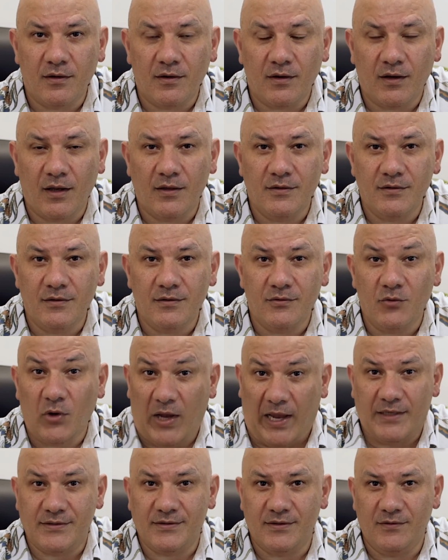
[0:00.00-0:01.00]
And you
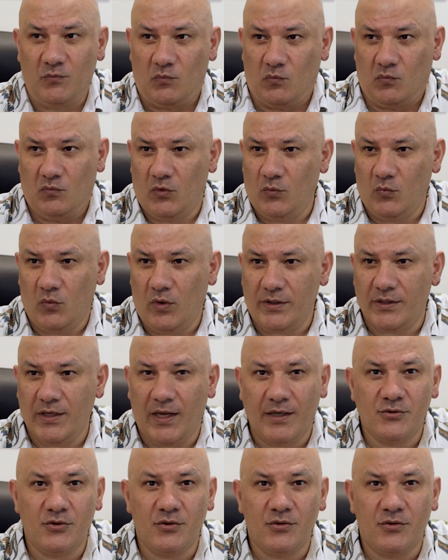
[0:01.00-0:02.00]
ask them, "Well, why
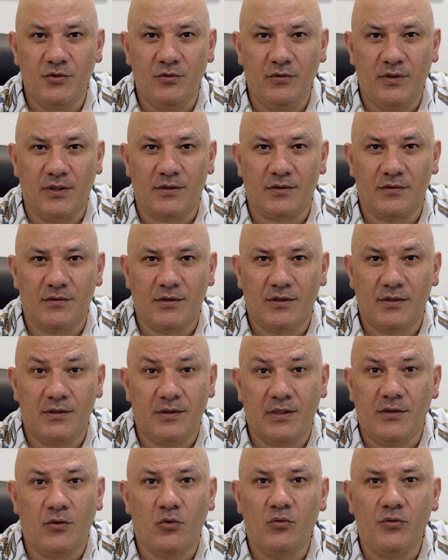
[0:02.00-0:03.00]
can't you do it?" Because
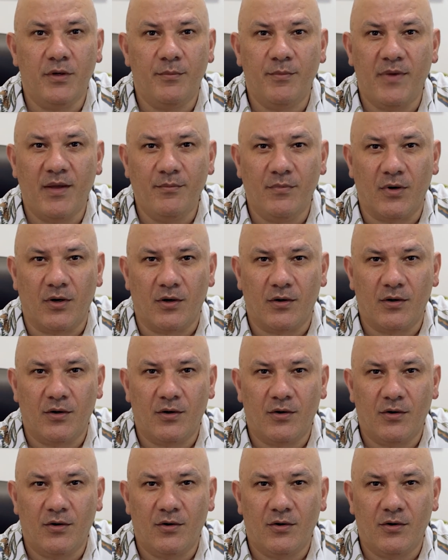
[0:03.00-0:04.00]
they don't remember.
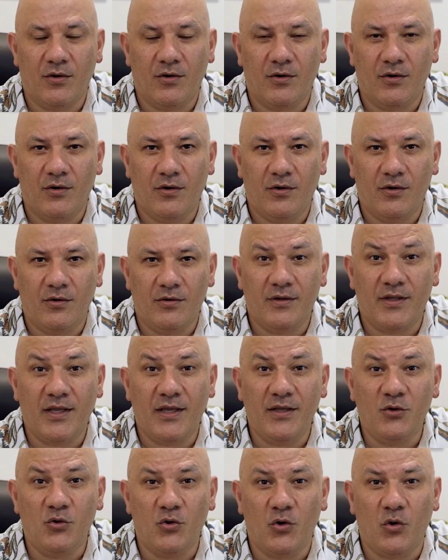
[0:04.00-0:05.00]

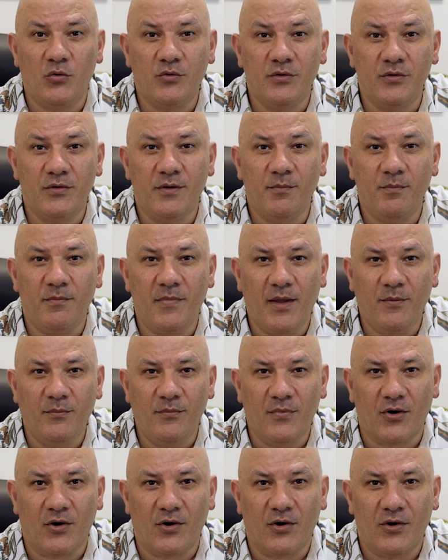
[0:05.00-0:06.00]
They don't
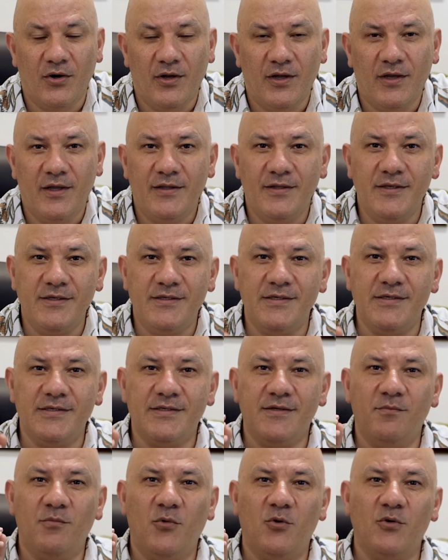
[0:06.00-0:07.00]
remember. This is
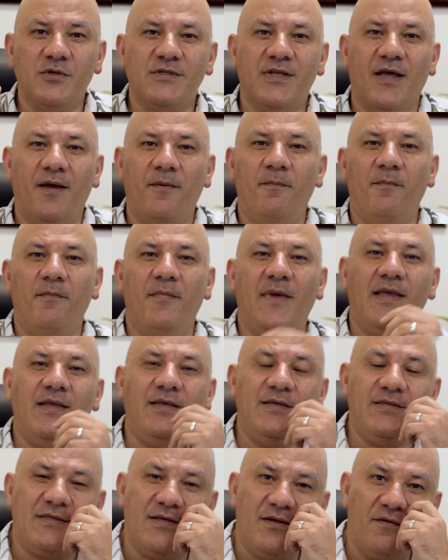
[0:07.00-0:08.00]
the most
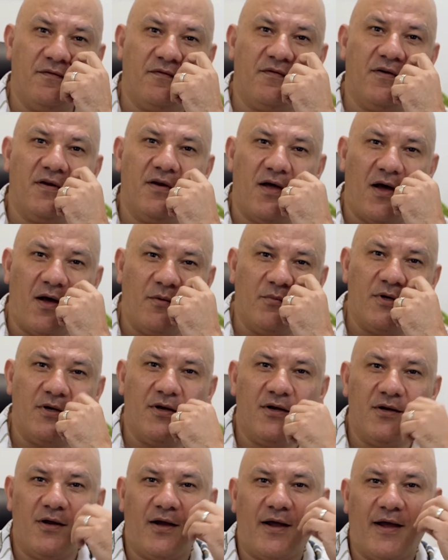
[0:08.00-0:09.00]
amazing
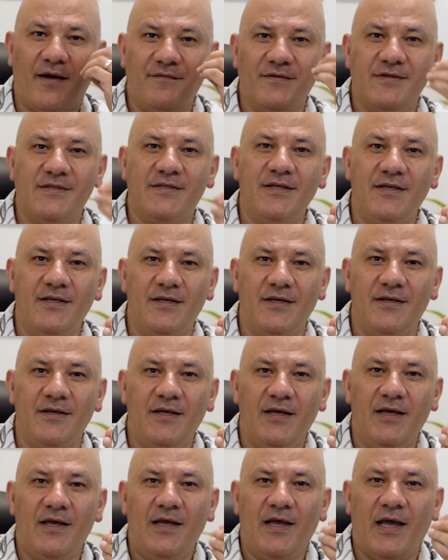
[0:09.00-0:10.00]
phenomenon I have seen.
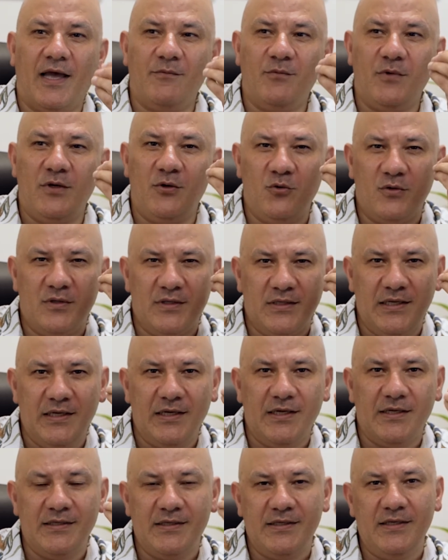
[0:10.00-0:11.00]
And when you
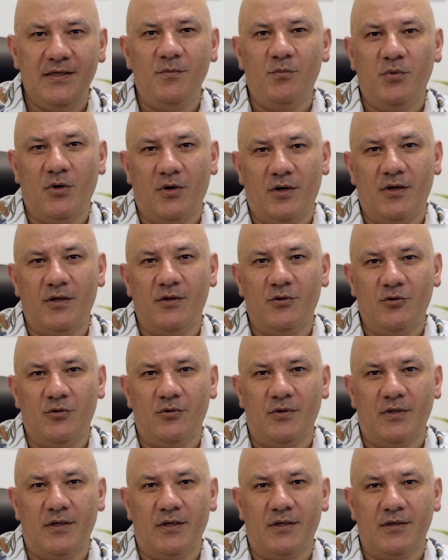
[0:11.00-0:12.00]
dig deeper
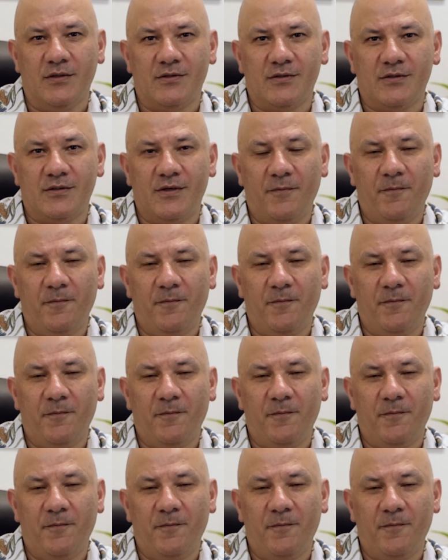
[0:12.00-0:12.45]
into this,